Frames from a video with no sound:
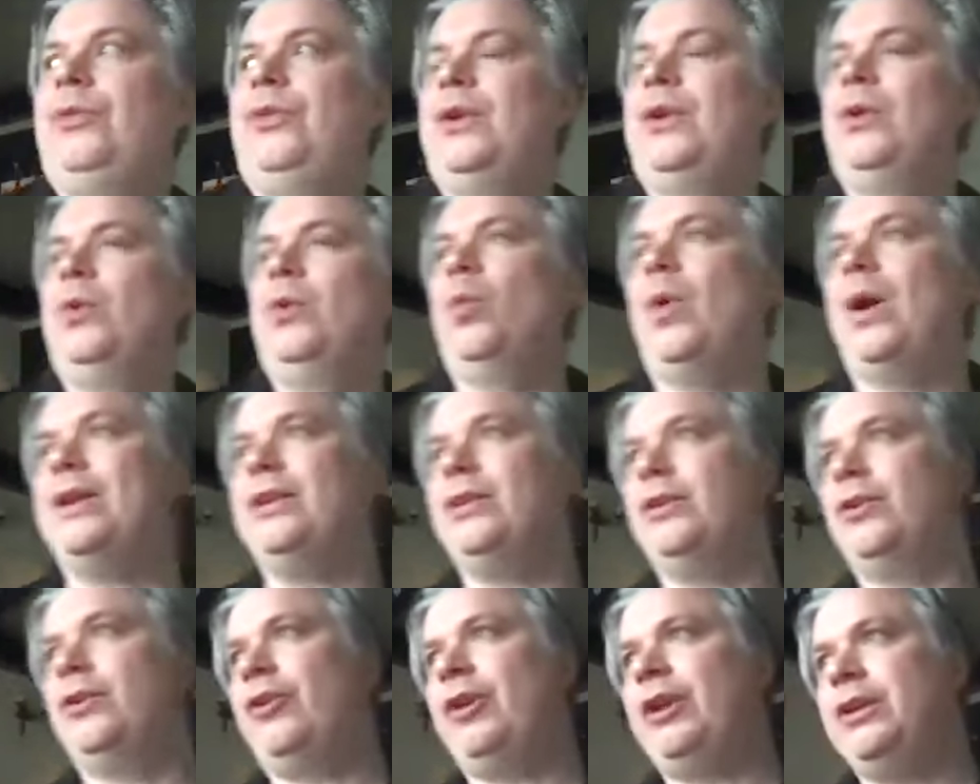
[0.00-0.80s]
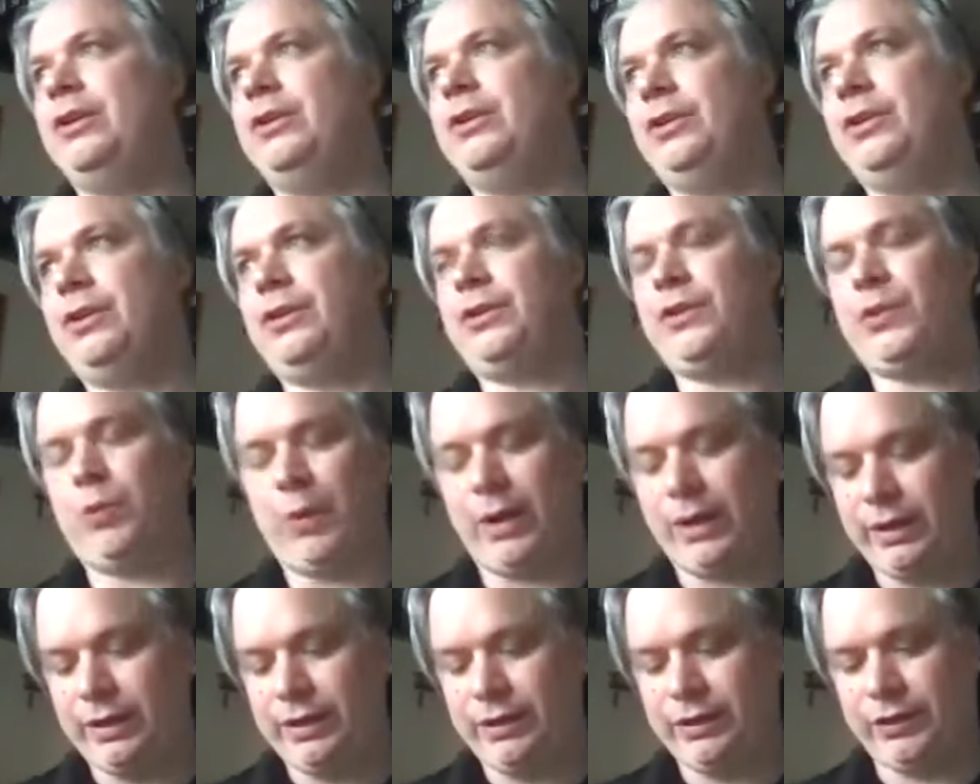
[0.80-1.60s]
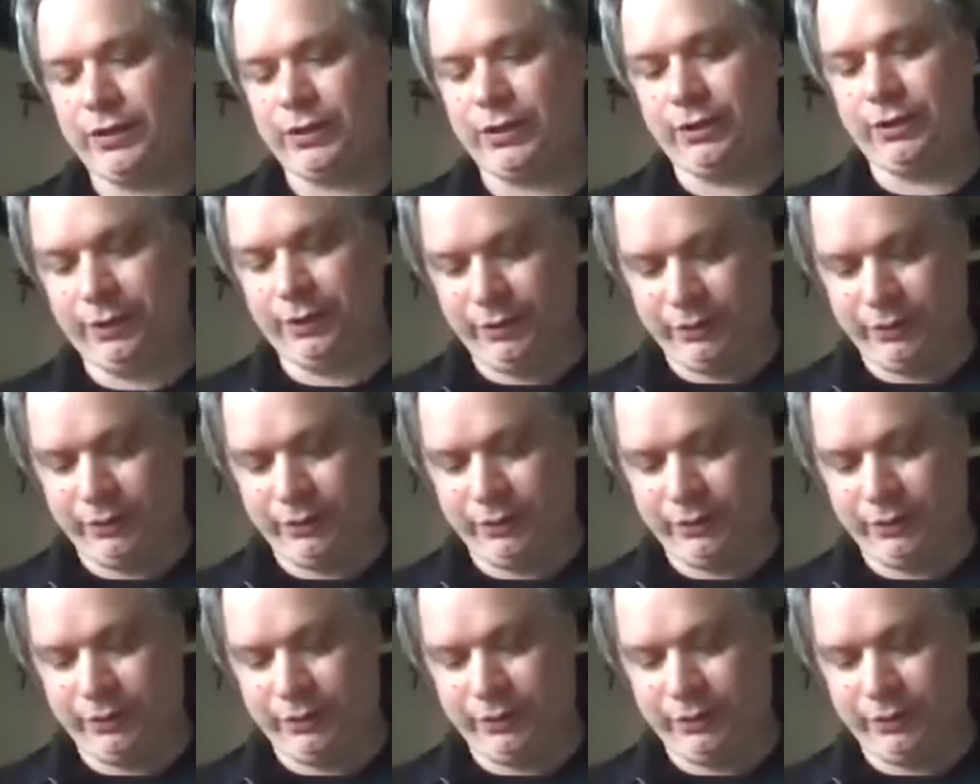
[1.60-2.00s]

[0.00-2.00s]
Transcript: think when you're in your 20s, early